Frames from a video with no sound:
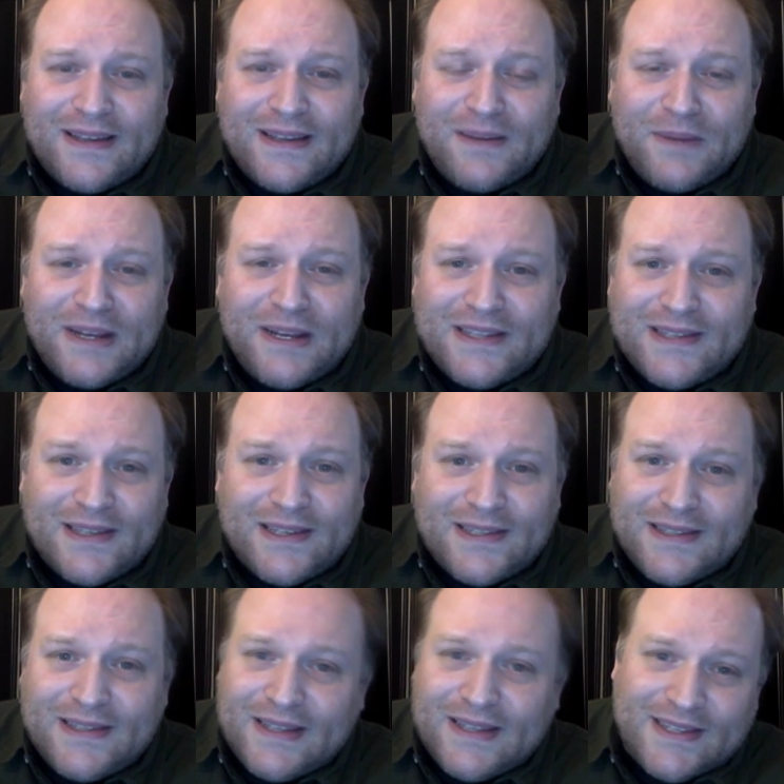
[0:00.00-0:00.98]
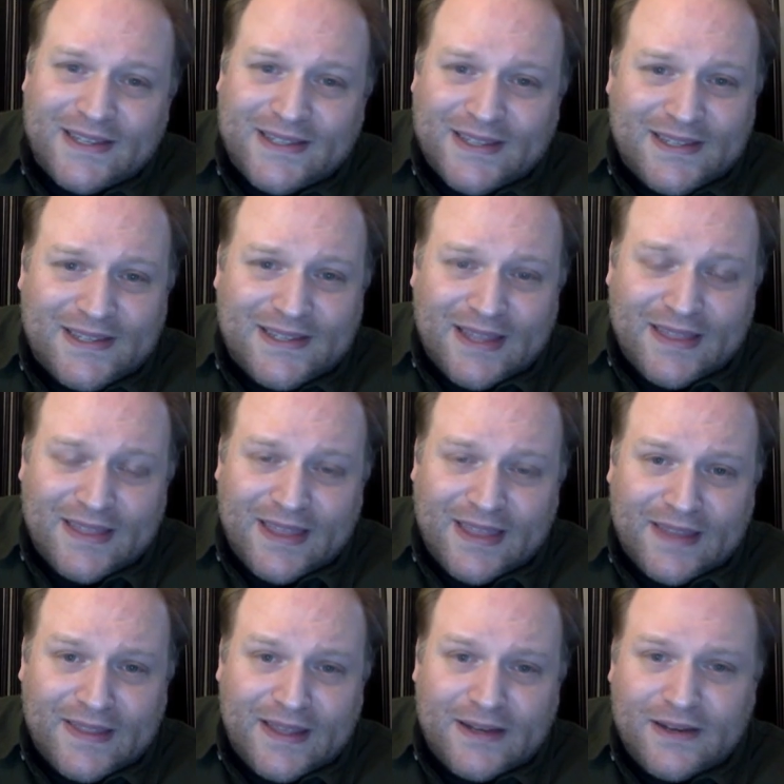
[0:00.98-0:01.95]
I mean, it's just this
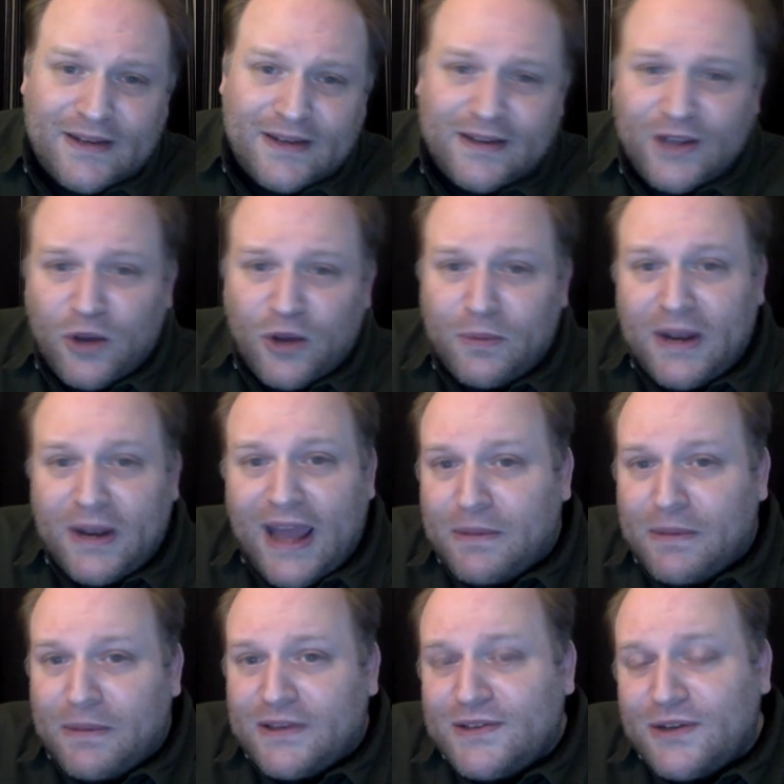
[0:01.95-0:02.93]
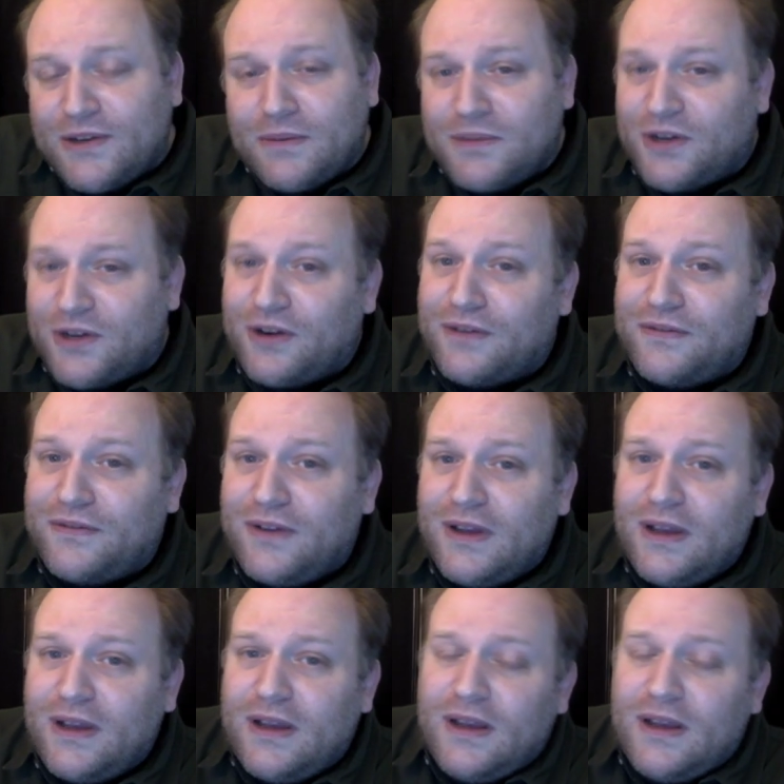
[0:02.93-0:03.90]
thing that Yeoman happens to observe
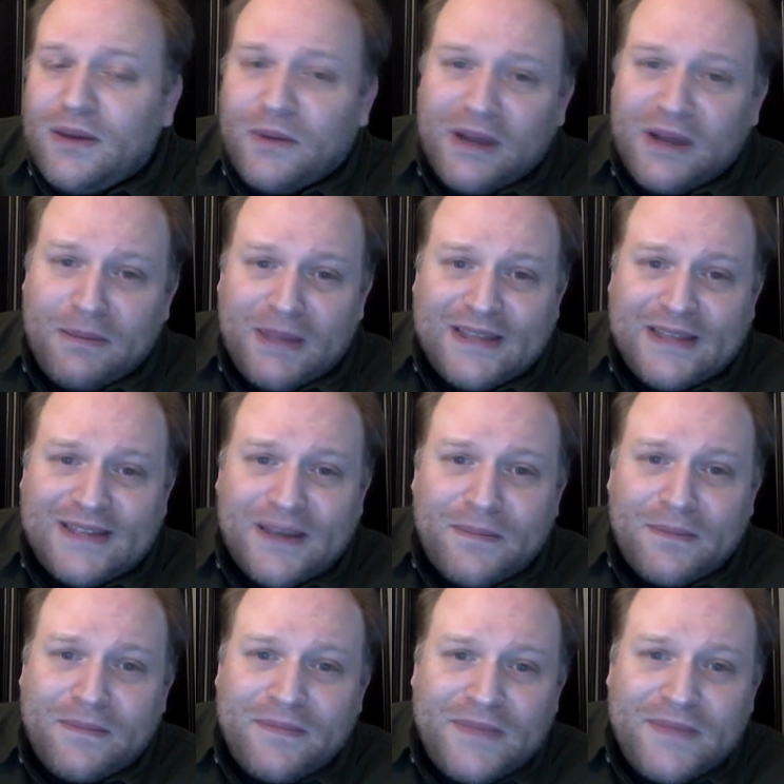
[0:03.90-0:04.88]
when he meets him.